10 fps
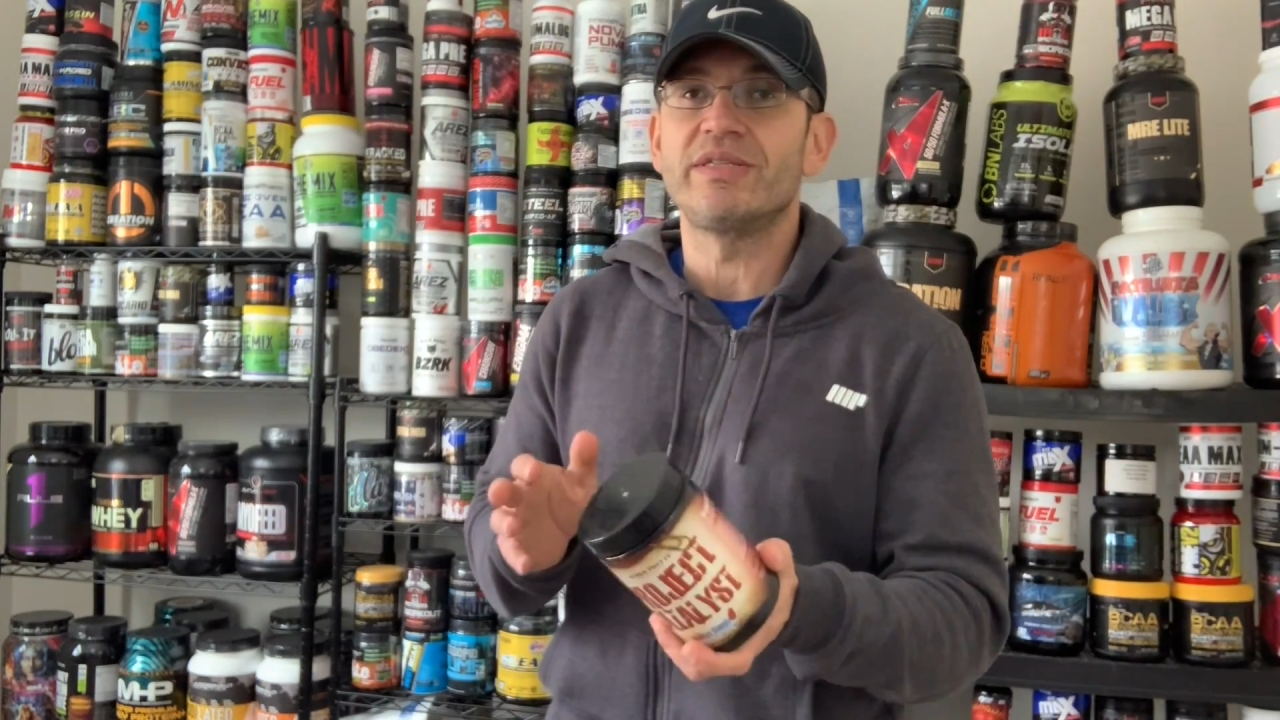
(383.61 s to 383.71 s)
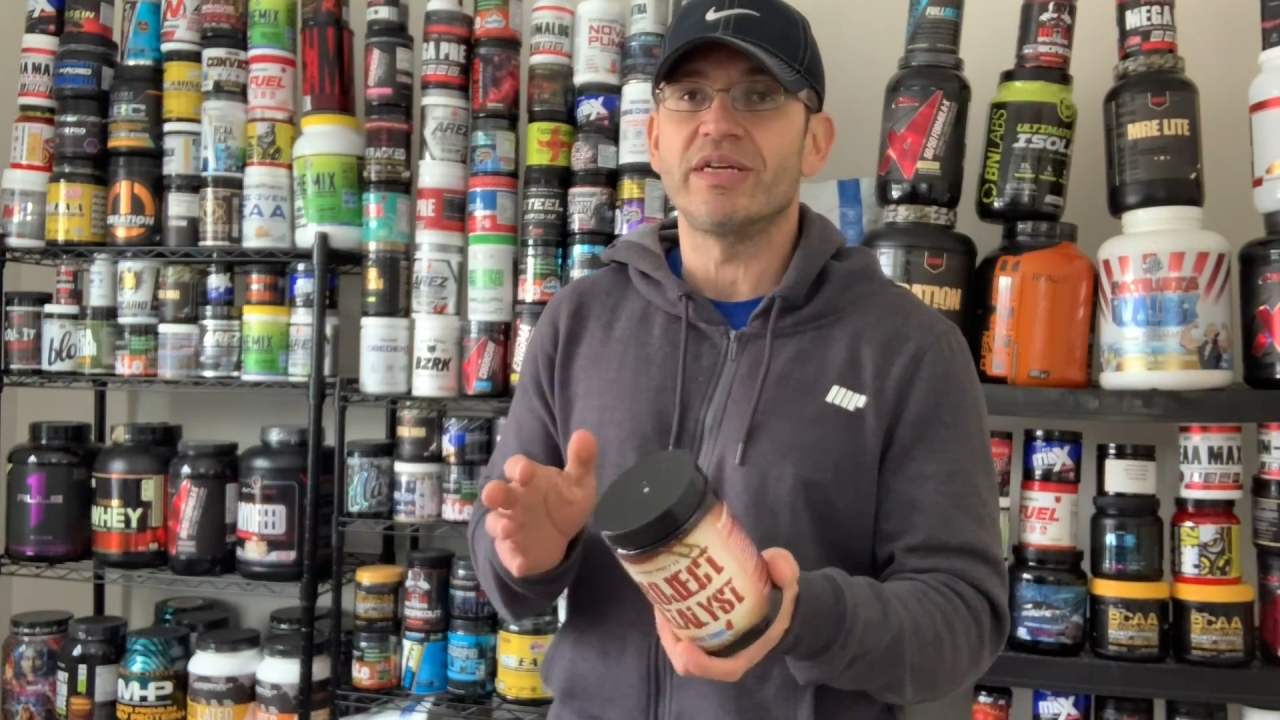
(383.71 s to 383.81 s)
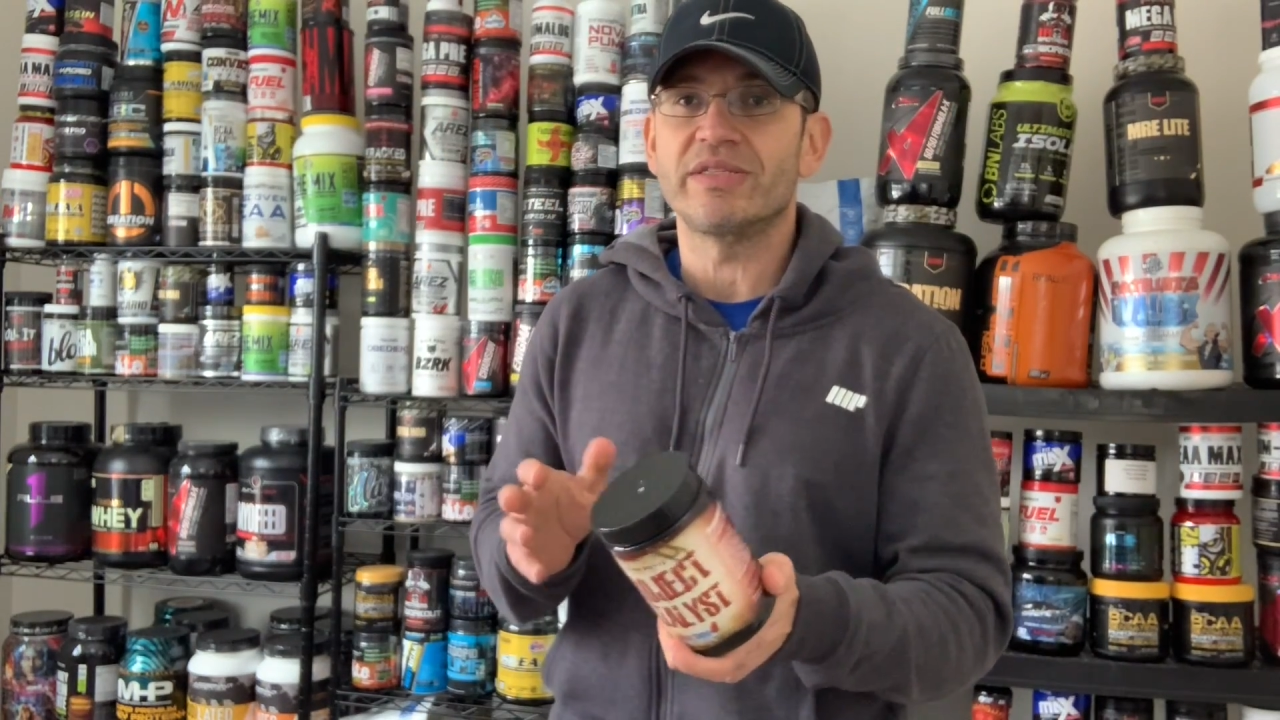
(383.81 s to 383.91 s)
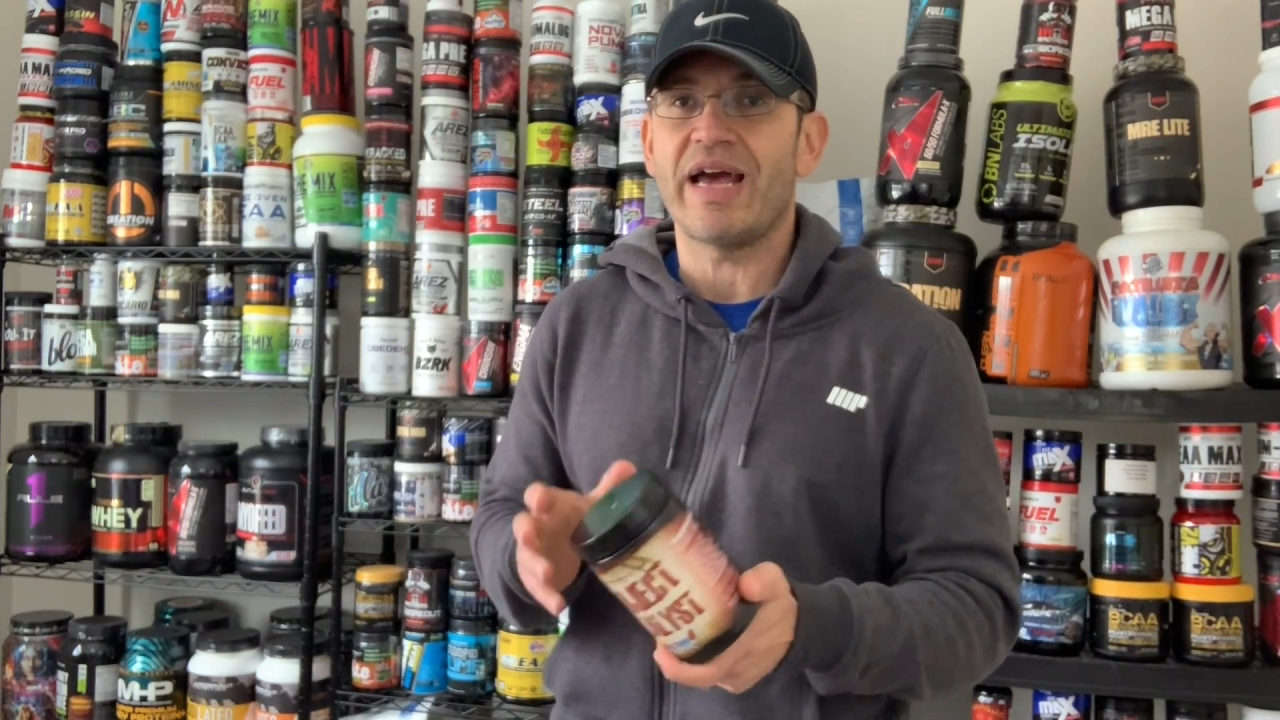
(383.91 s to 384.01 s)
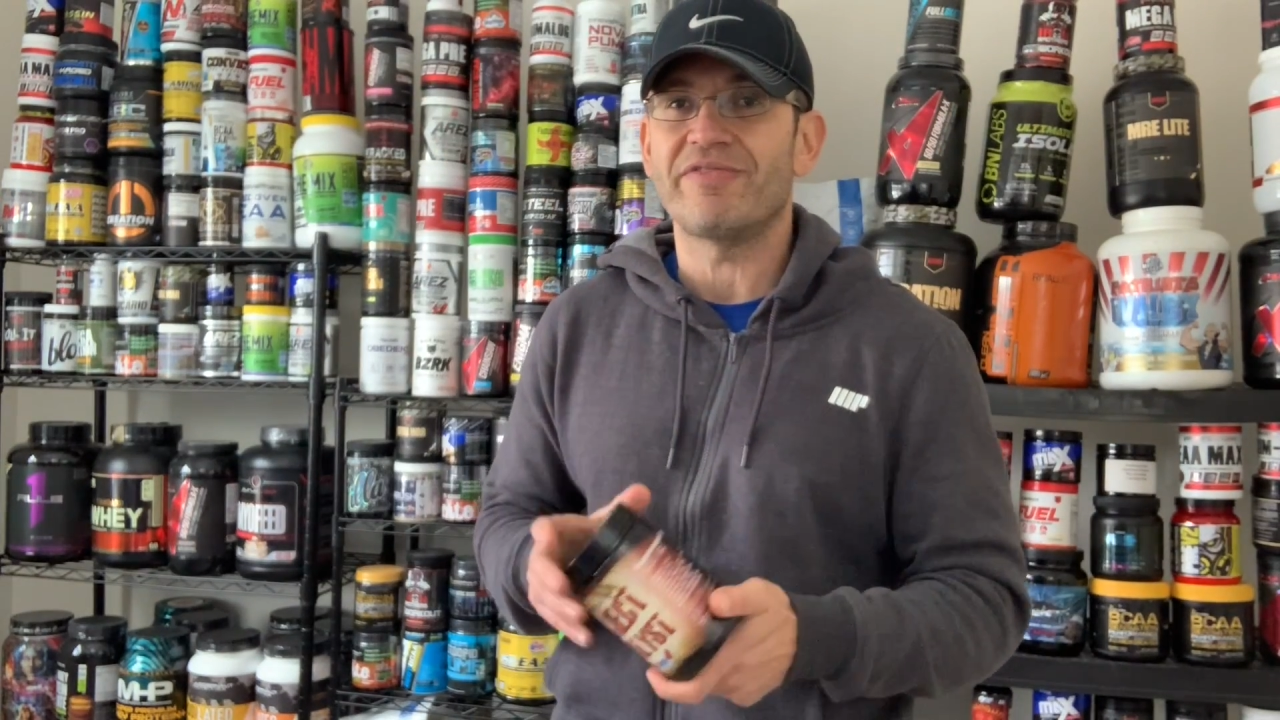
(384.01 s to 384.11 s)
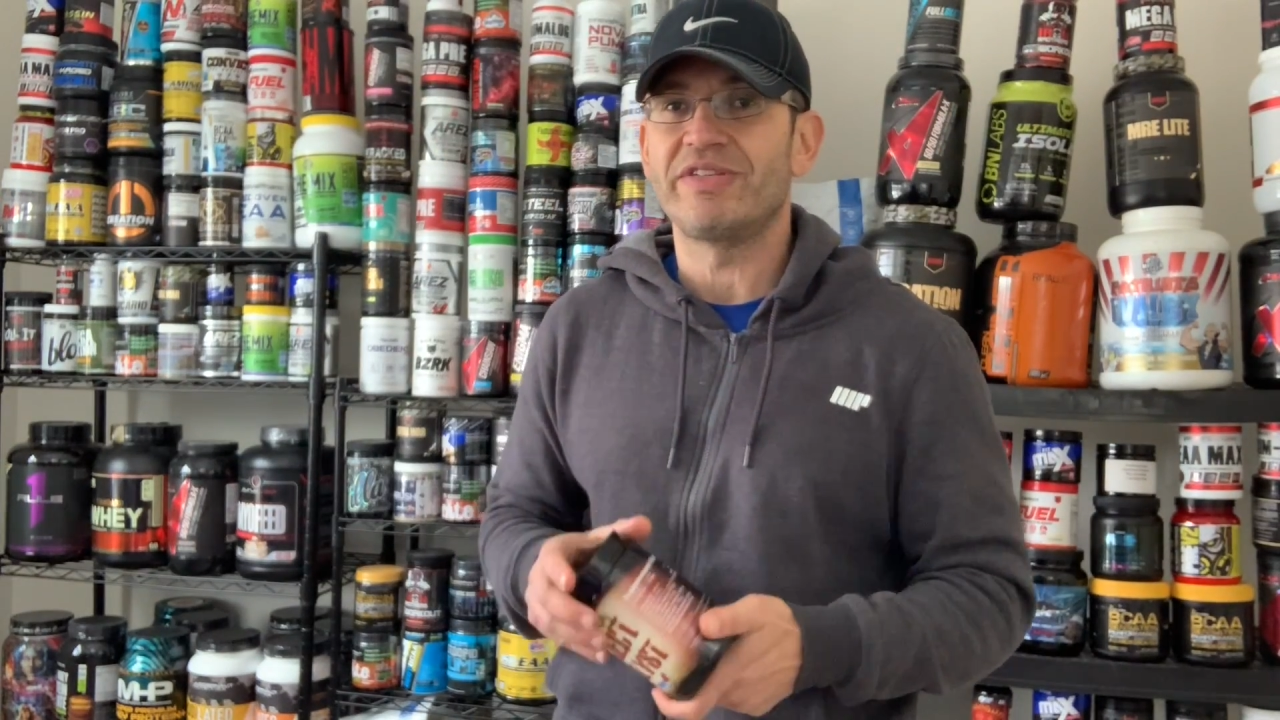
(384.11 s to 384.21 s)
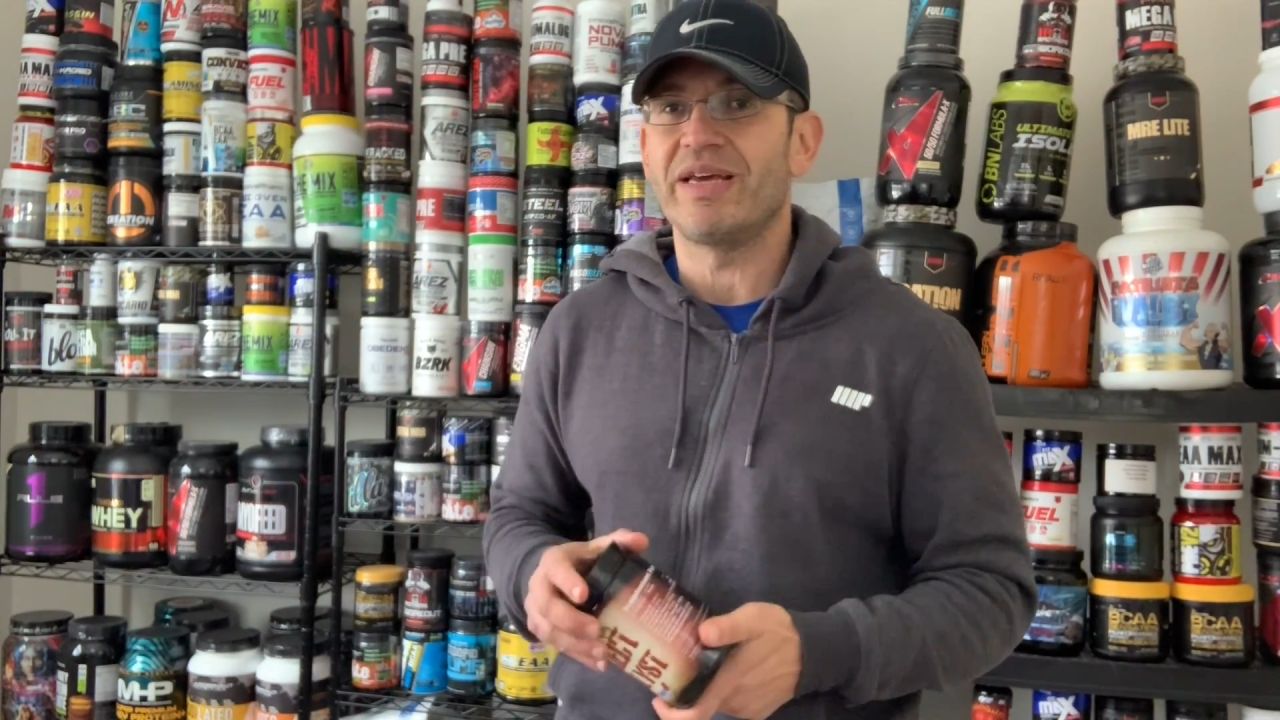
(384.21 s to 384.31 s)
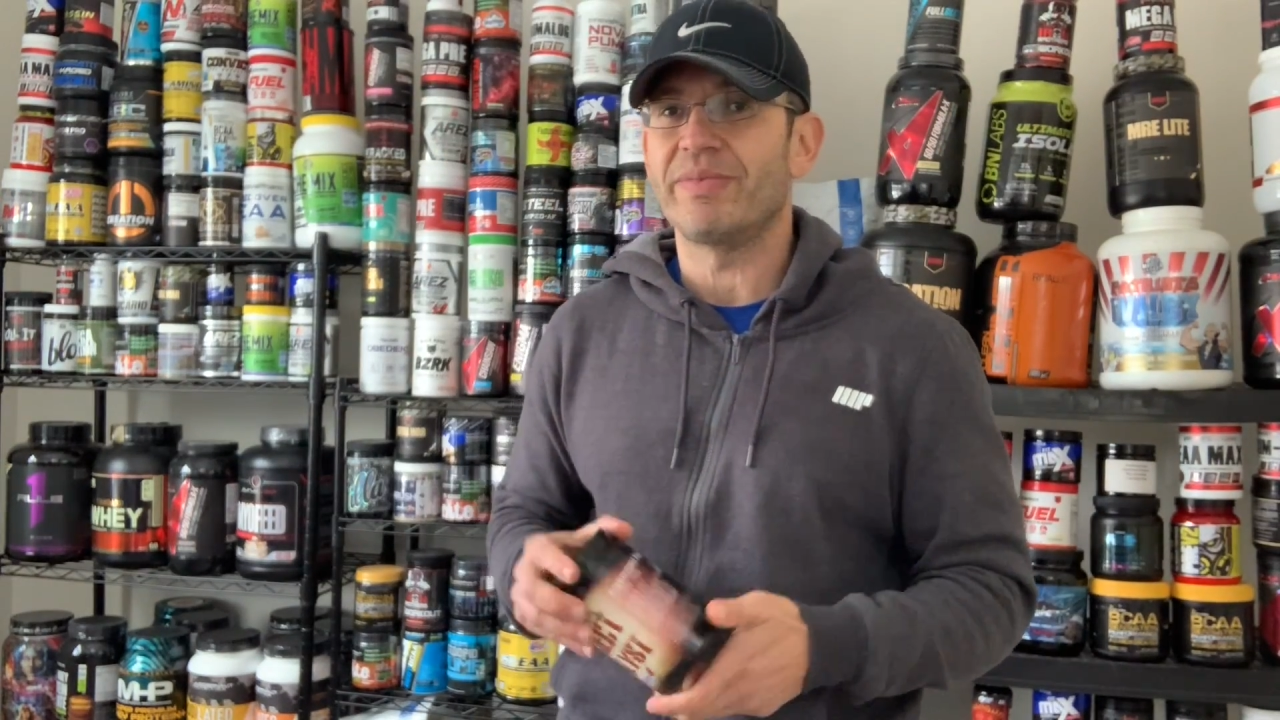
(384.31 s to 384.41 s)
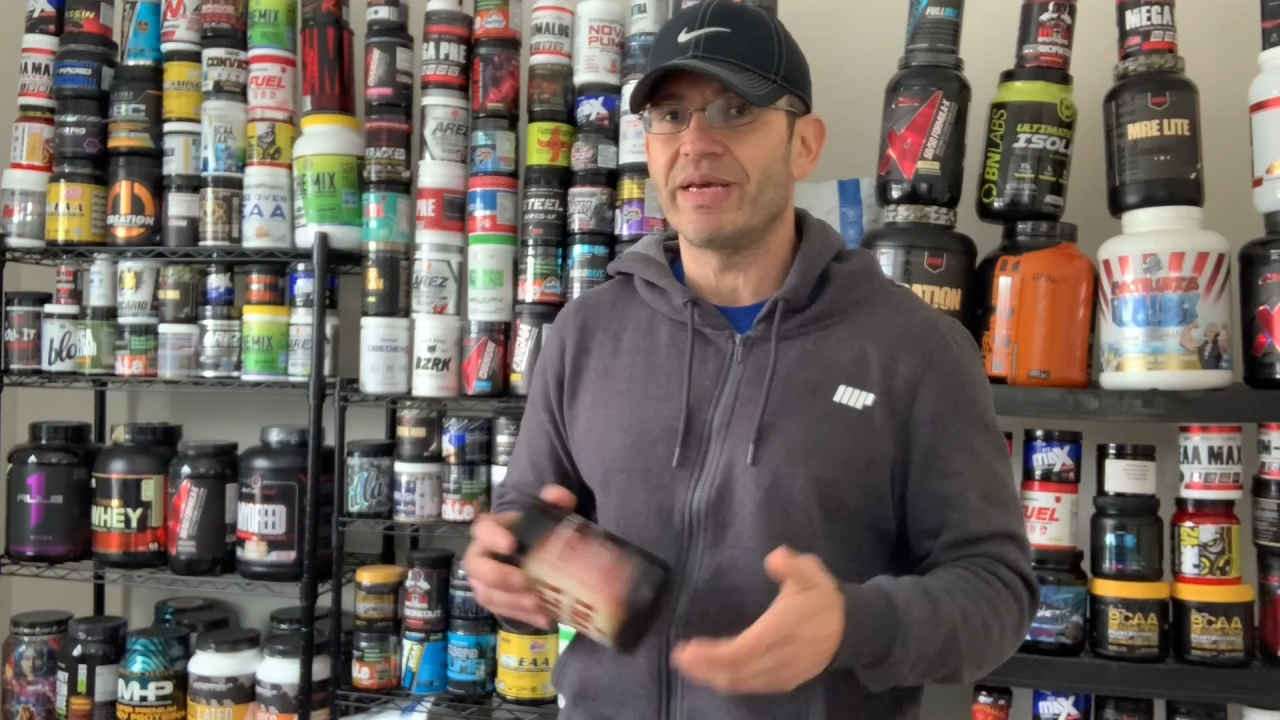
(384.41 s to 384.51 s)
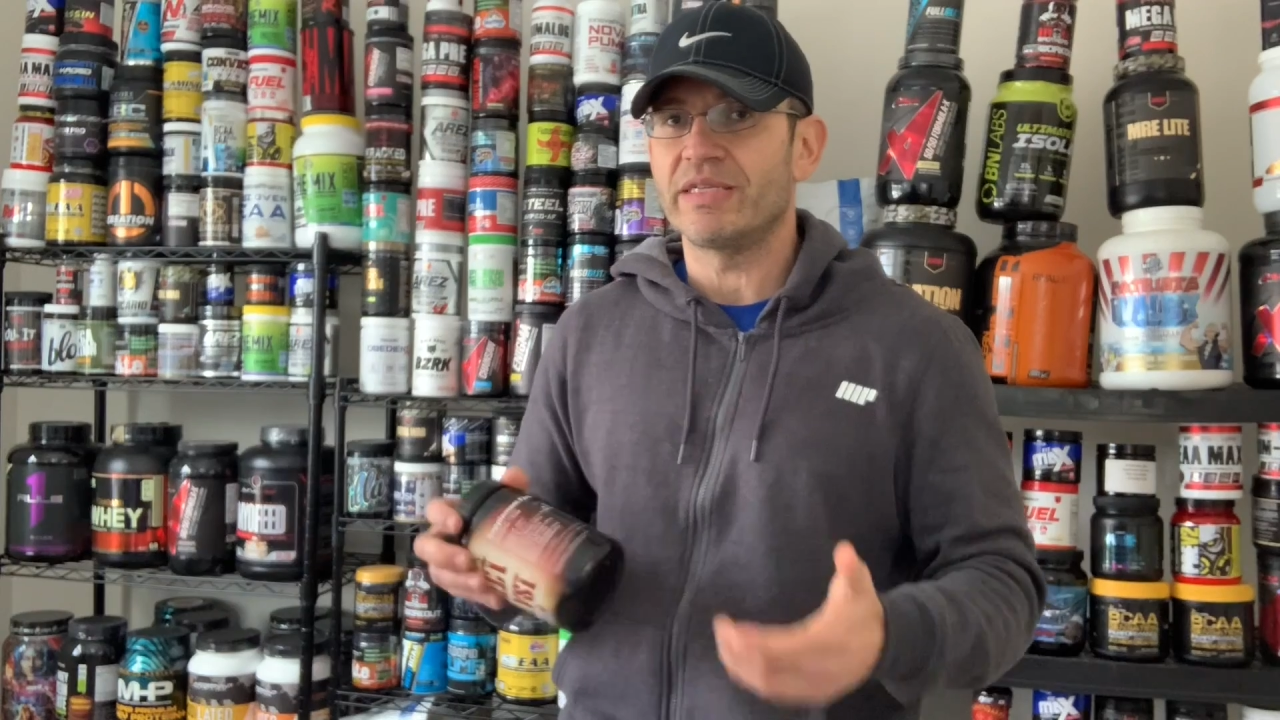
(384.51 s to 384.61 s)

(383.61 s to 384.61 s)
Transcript: does have D M A A,